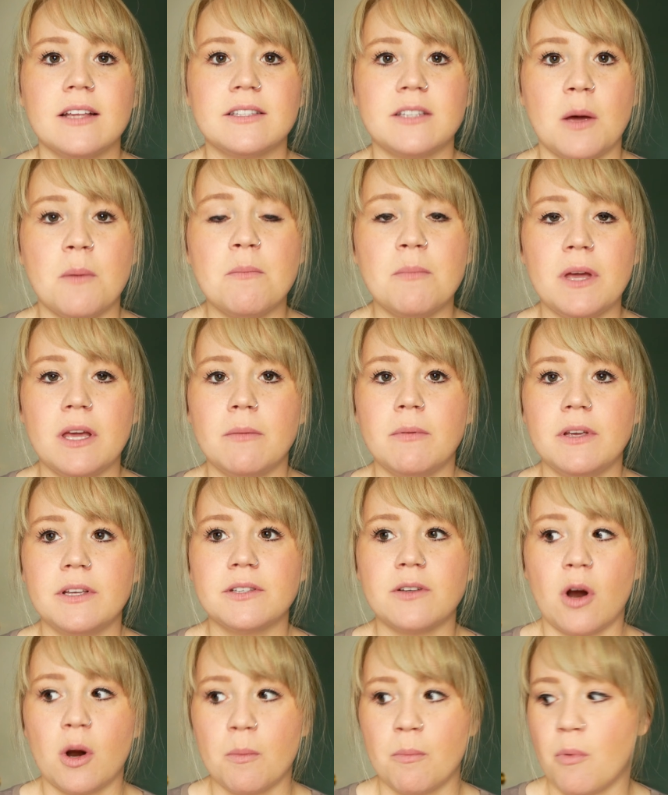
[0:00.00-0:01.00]
Some
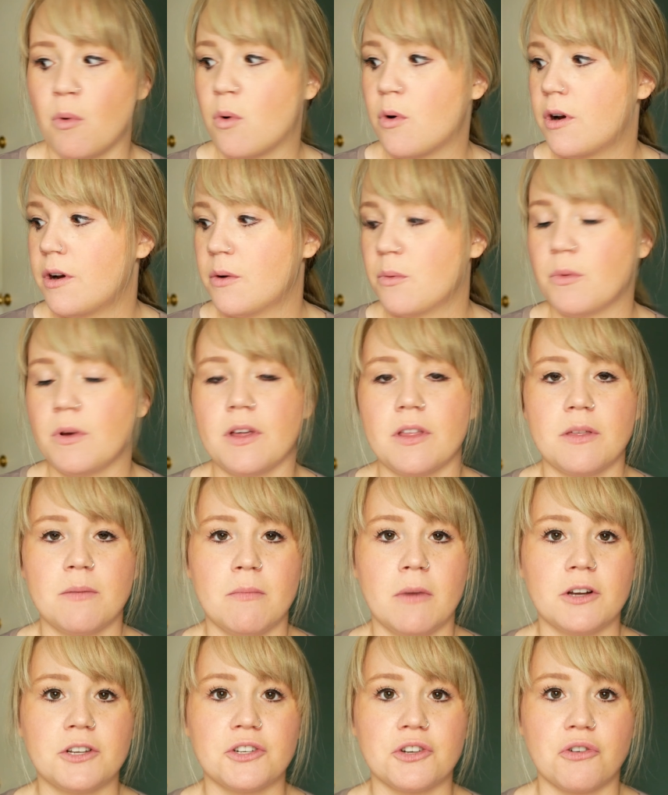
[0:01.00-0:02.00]
babies are born with
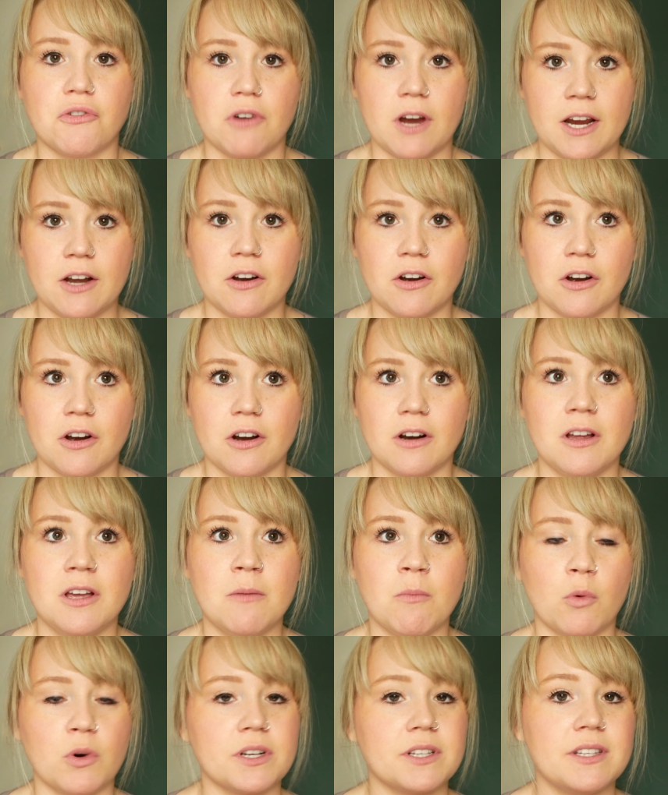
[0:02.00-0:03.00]
much greater,
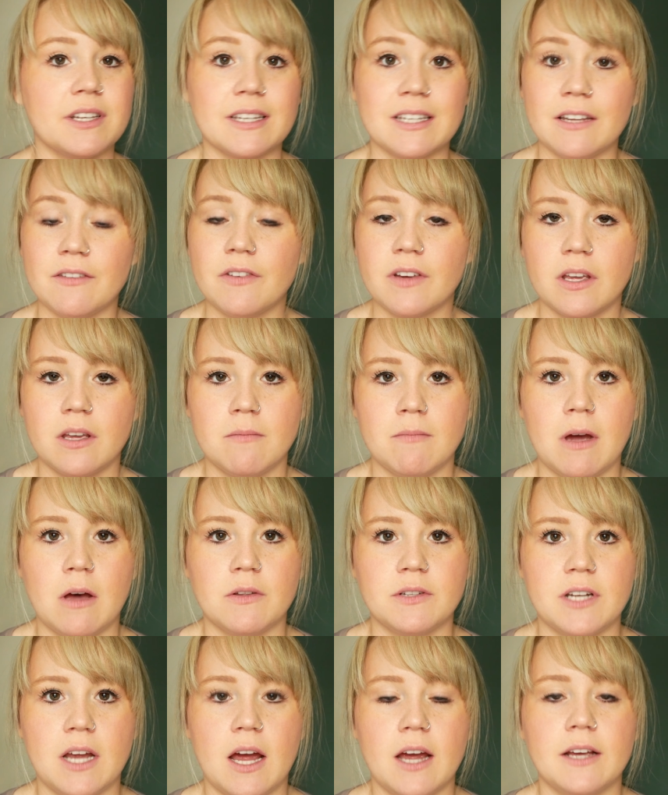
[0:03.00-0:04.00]
more significant
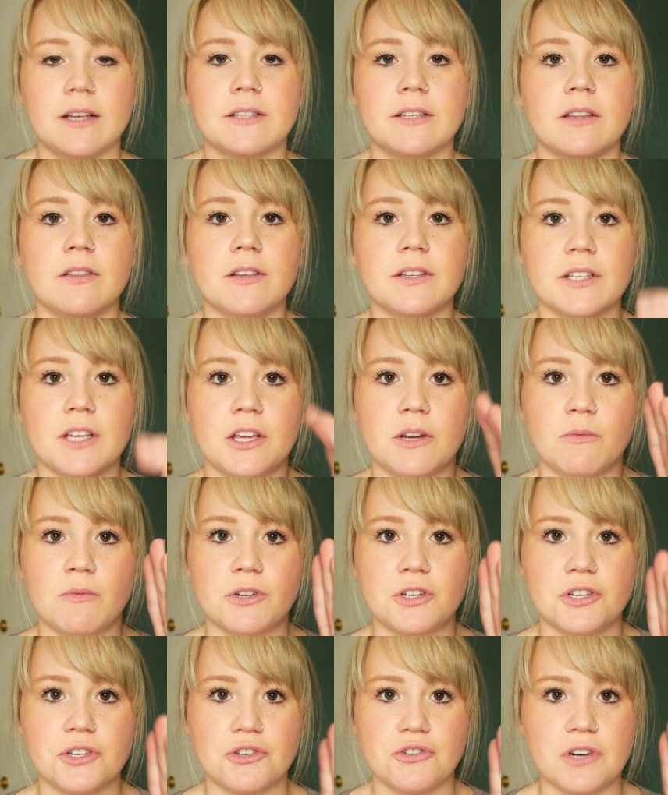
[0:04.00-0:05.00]
mouth ties, and this can
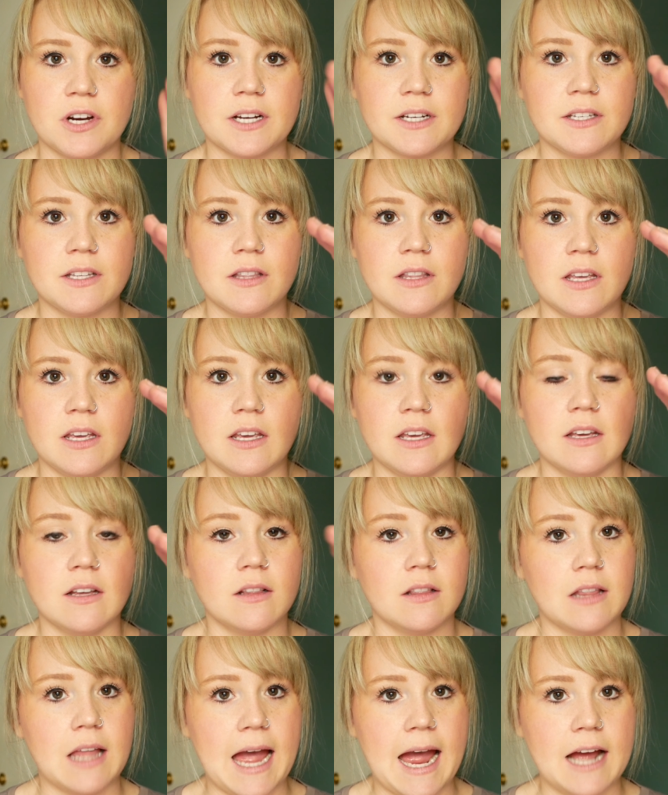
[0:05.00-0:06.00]
restrict the
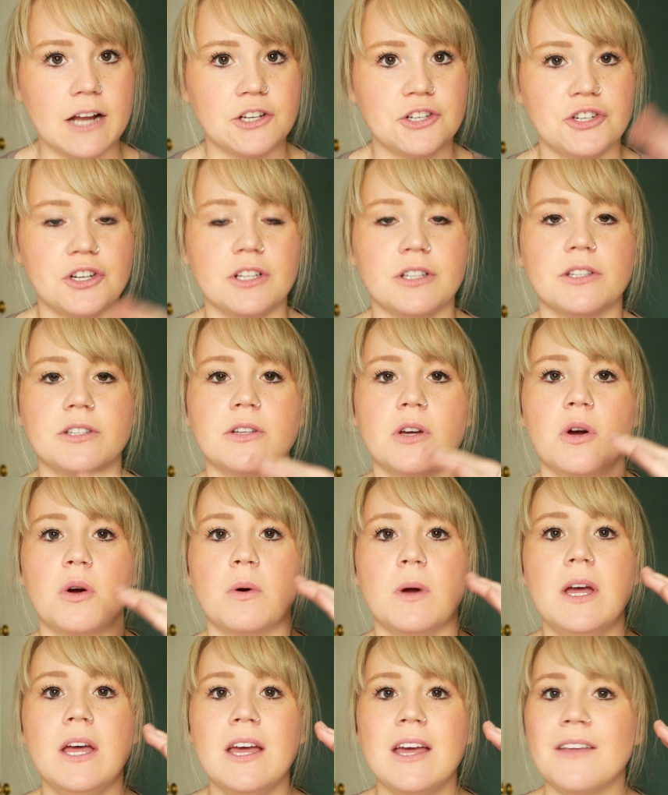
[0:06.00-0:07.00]
latch. And
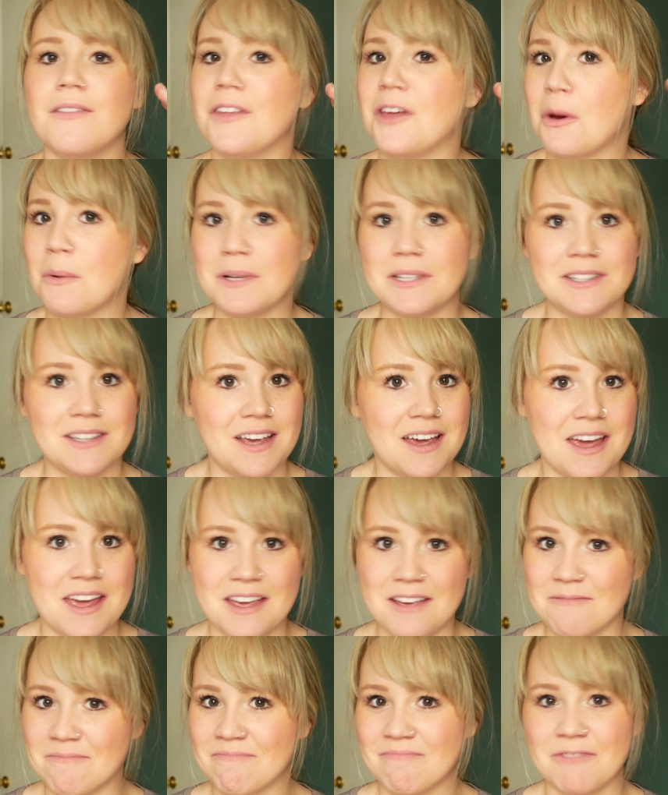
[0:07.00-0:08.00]
so they always
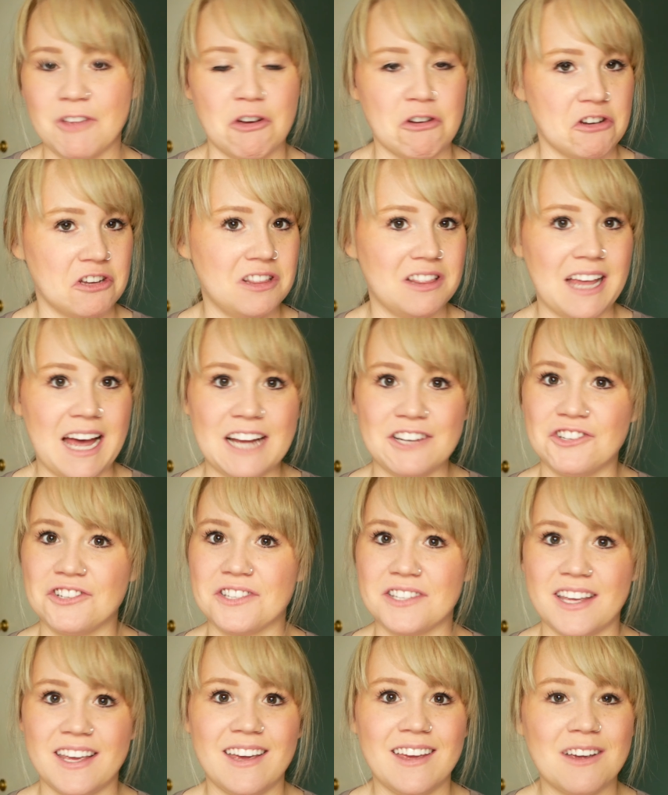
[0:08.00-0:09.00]
say a good latch
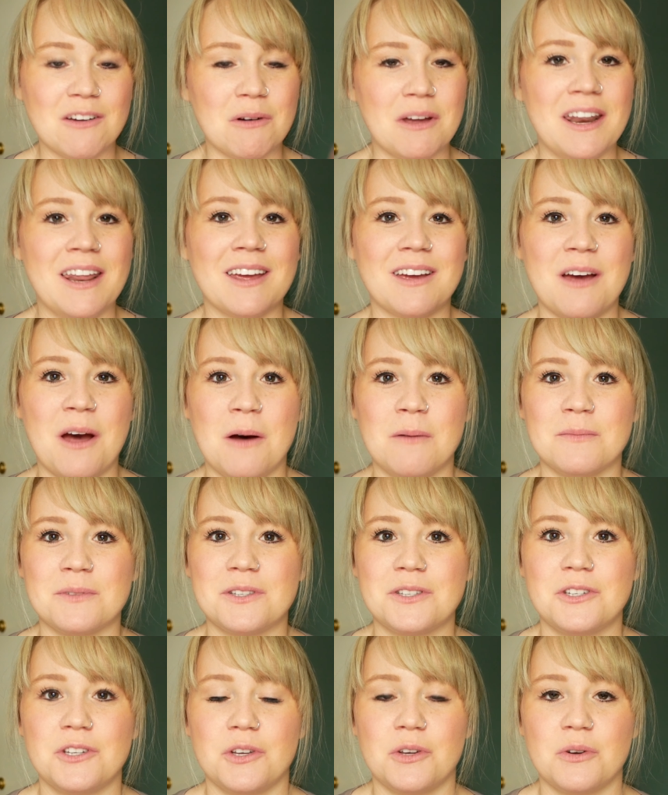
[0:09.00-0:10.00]
is king when it
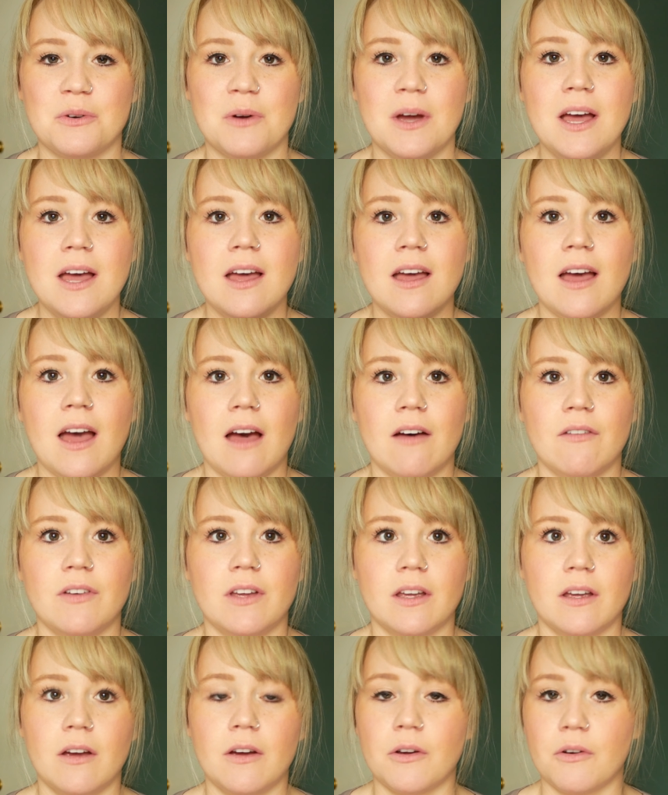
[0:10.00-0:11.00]
comes to
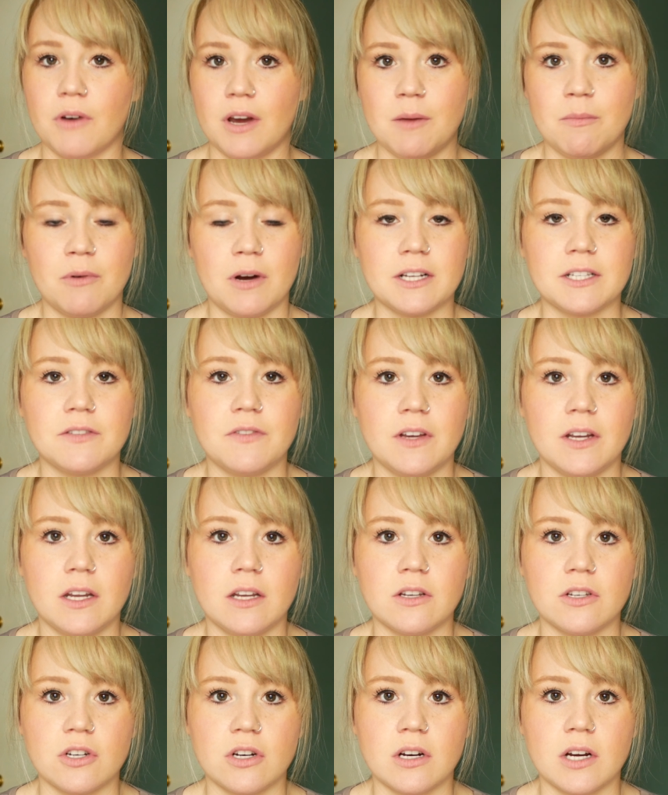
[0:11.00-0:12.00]
having a great
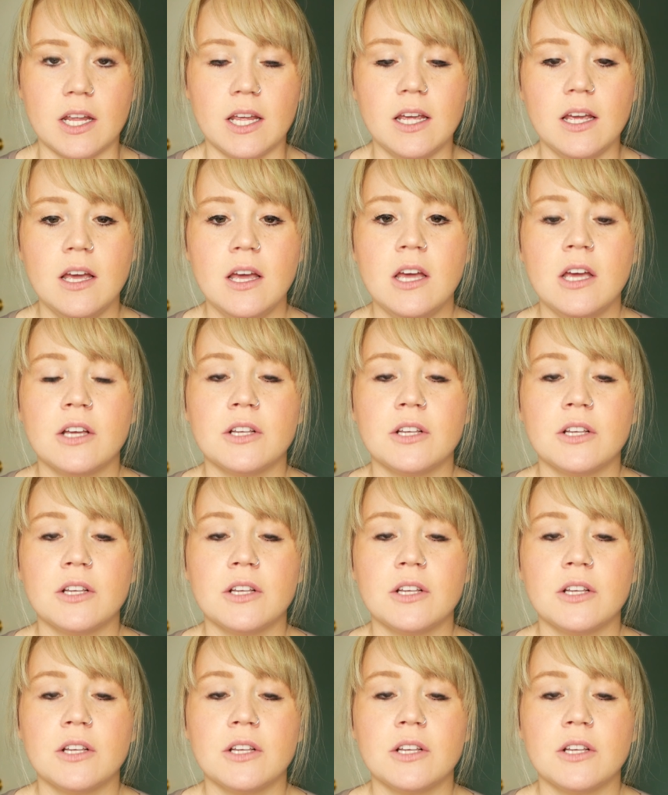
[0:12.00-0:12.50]
breastfeeding journey.